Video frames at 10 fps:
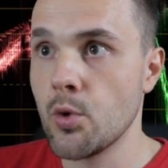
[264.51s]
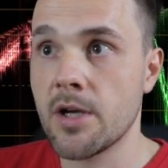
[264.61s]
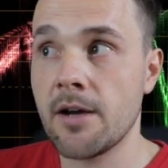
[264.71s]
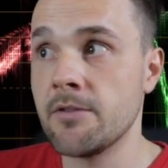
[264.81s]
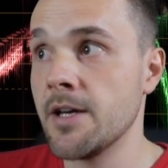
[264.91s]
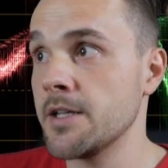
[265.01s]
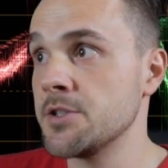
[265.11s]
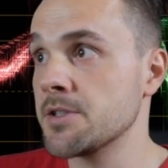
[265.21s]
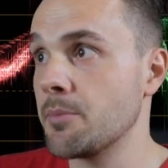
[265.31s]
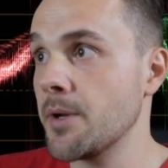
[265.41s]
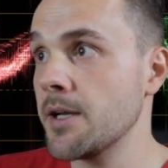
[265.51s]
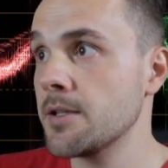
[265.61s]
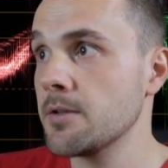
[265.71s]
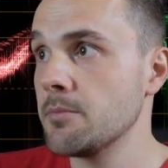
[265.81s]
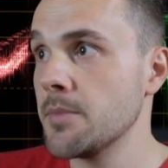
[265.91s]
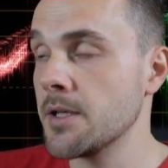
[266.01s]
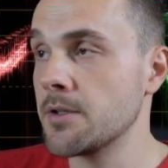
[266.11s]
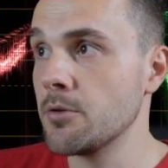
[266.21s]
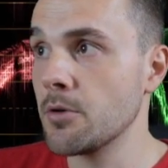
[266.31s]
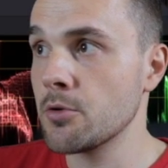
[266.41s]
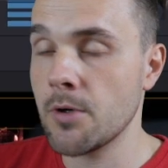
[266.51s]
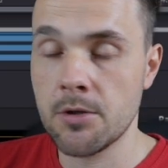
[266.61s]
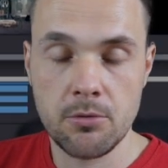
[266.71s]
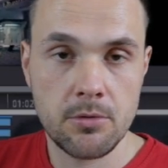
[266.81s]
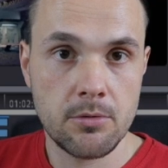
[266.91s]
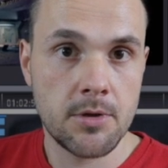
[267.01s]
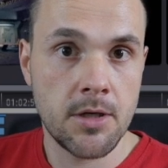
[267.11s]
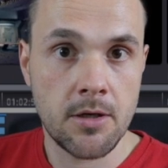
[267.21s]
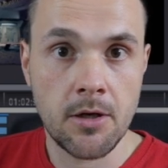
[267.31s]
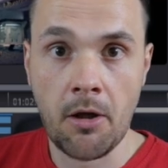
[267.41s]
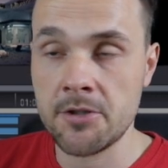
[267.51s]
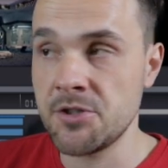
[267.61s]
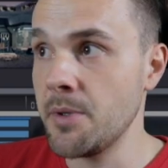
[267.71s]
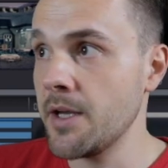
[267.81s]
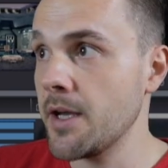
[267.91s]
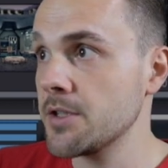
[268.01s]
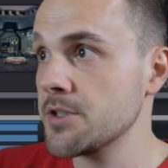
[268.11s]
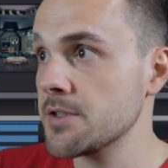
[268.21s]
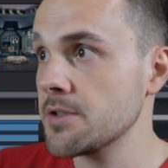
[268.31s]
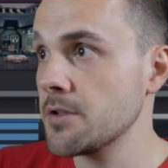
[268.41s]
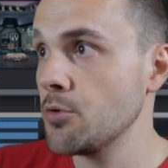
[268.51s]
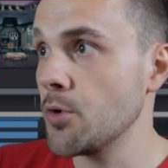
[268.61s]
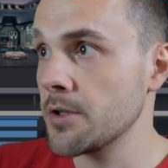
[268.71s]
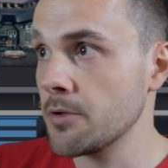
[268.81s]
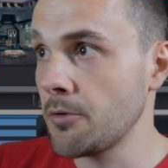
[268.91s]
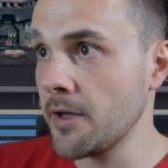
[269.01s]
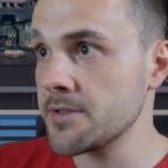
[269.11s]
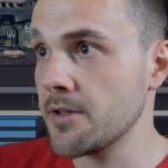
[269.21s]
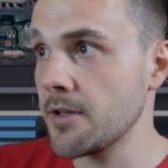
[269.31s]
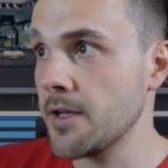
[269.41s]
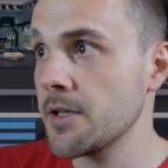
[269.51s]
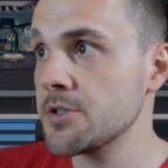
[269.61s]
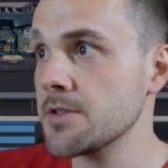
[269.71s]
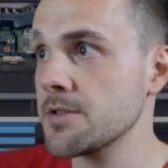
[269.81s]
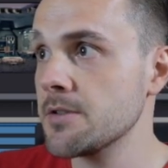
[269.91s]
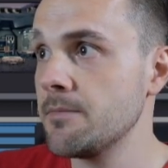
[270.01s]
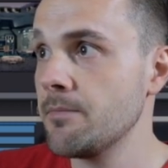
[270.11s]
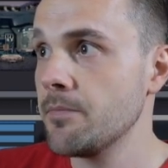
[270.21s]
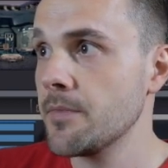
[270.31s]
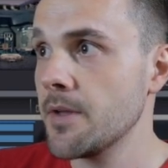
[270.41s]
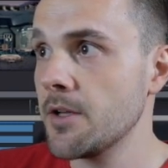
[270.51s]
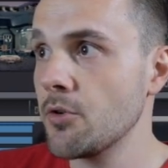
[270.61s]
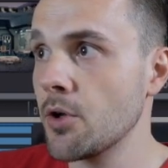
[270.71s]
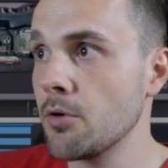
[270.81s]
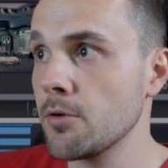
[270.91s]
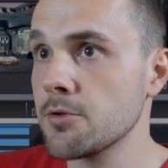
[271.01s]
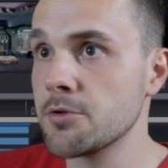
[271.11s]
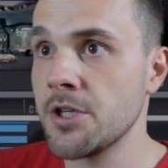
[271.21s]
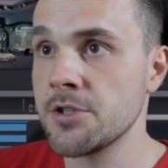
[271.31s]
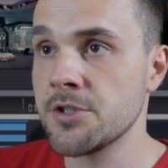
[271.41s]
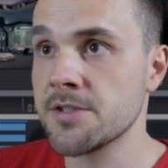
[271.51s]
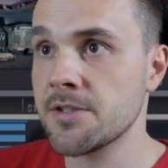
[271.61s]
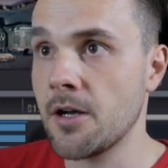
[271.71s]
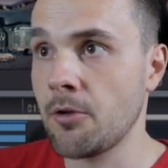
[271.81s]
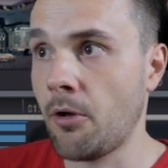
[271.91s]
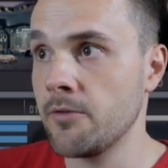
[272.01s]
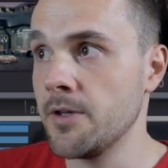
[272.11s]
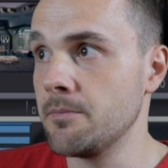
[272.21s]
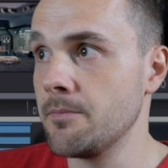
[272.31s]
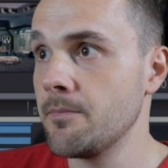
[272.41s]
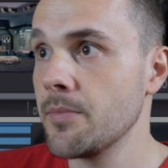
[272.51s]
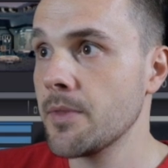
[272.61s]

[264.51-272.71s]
we have the edges applied, but you don't want the RGB edges, you want the grayscale edges, and you can also change the color of them.